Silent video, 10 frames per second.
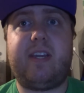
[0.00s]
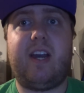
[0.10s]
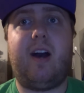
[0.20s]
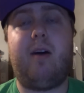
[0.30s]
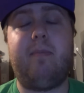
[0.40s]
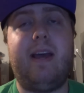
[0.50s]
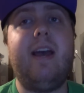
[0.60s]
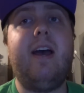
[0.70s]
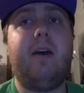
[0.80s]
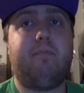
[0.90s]
become
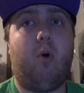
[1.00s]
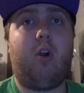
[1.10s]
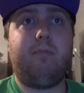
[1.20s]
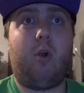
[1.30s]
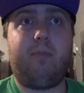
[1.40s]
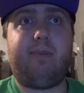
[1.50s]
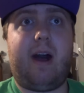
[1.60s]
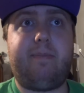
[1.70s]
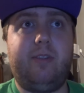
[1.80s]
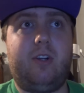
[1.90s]
more and more
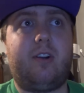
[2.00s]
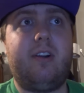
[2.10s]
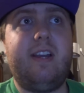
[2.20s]
popular,